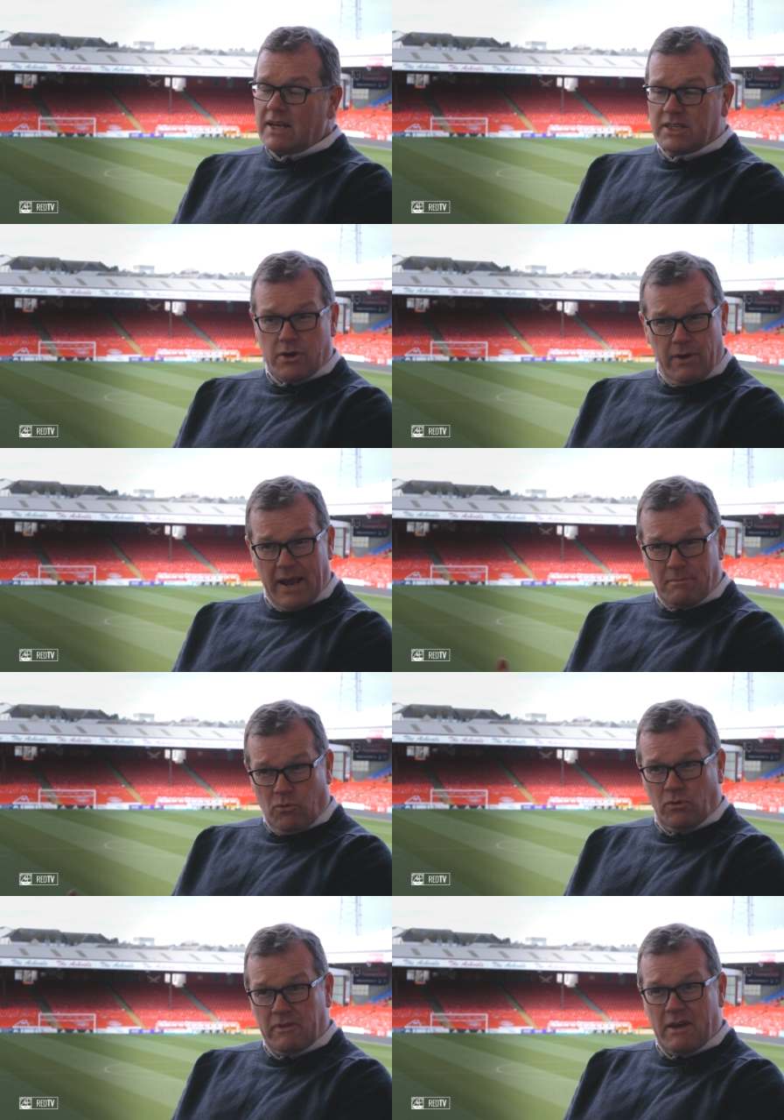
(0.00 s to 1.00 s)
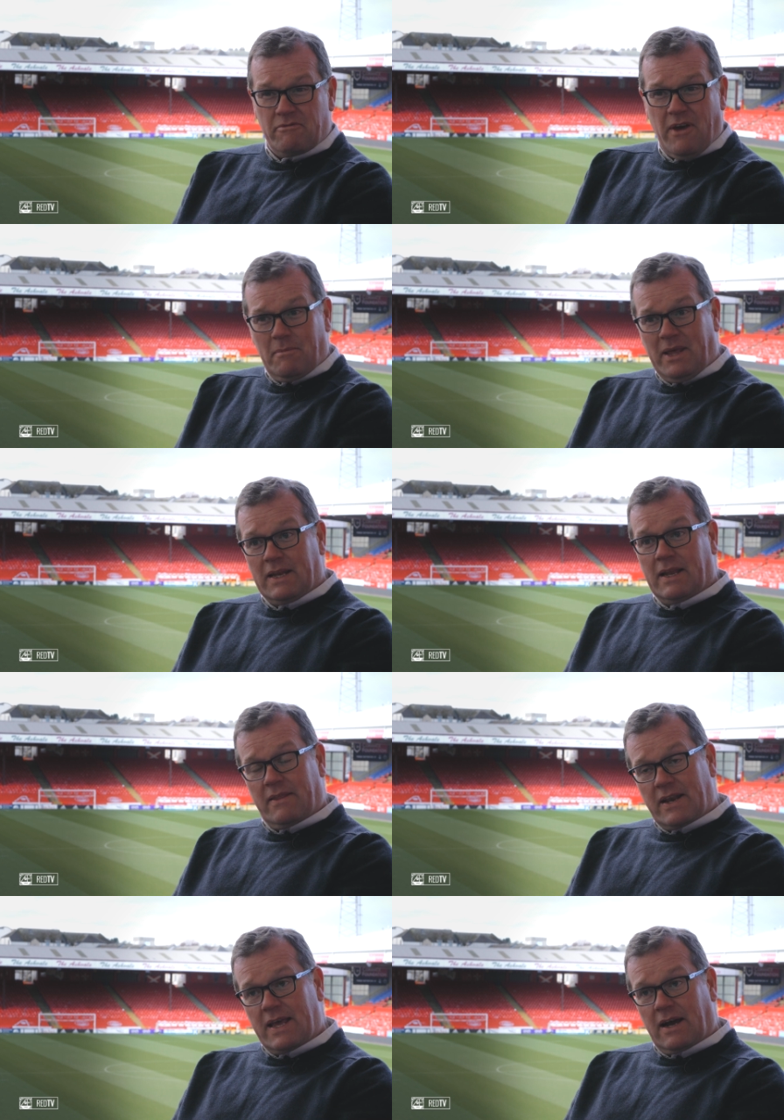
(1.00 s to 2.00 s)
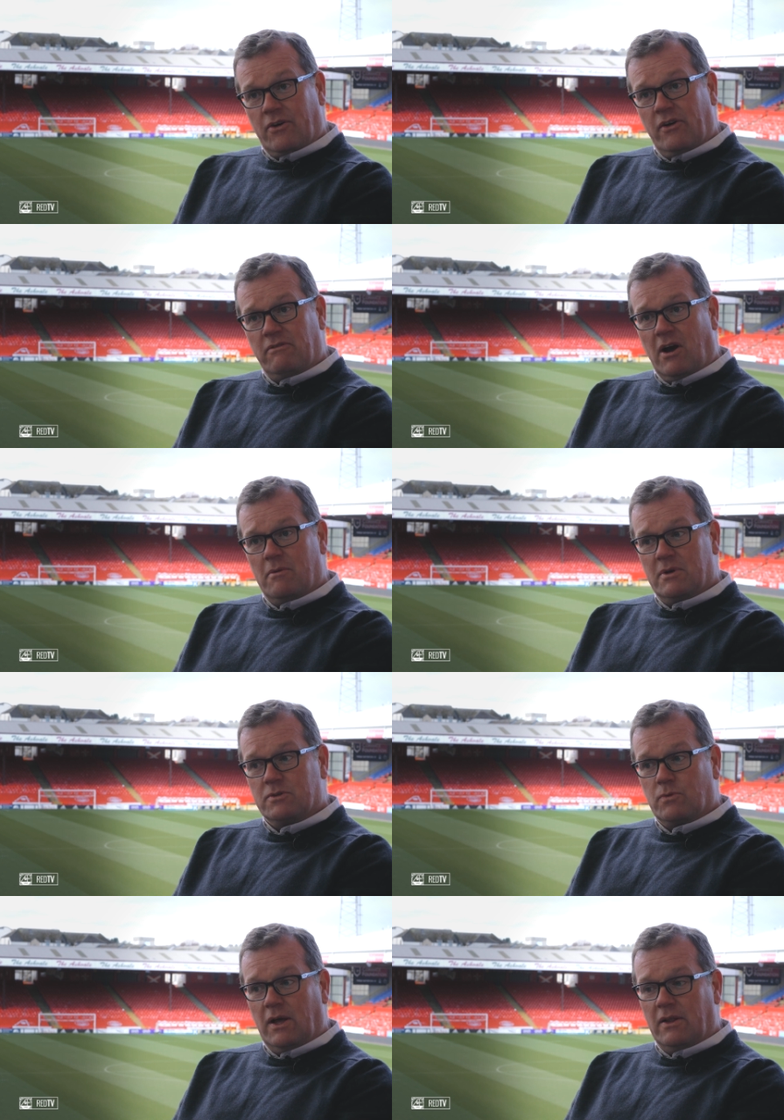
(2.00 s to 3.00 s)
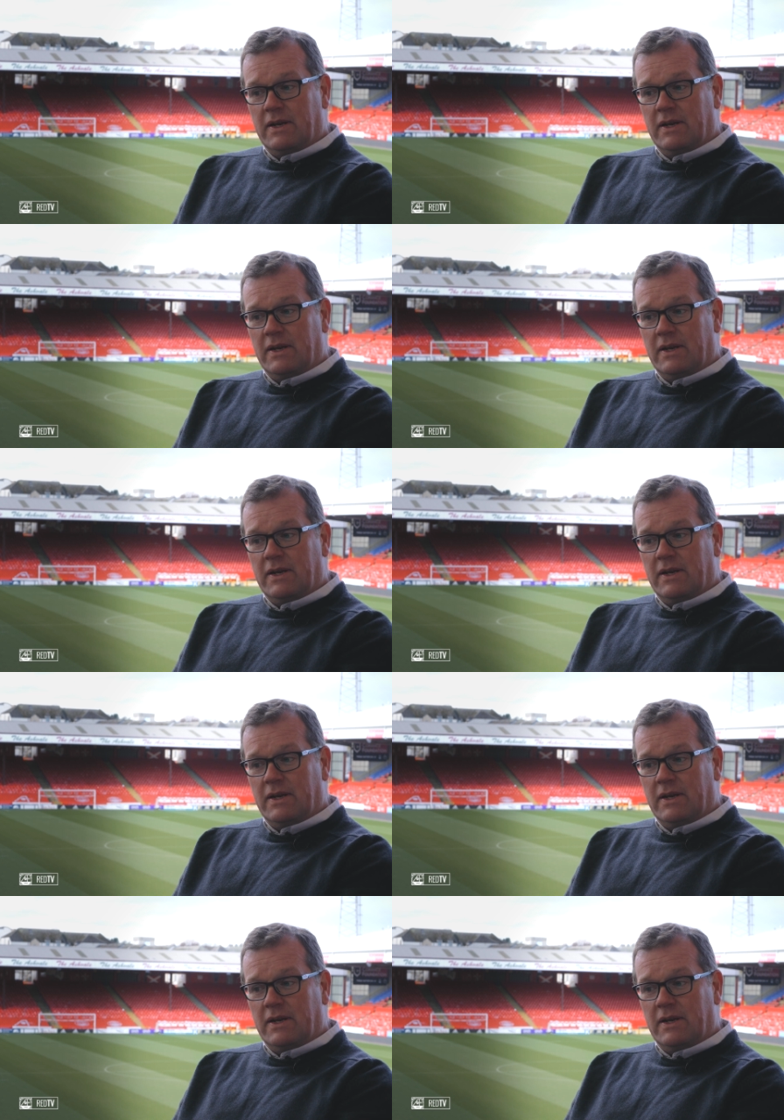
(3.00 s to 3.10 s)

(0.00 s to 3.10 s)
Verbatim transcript: to create more of that family and, and that younger environment as well.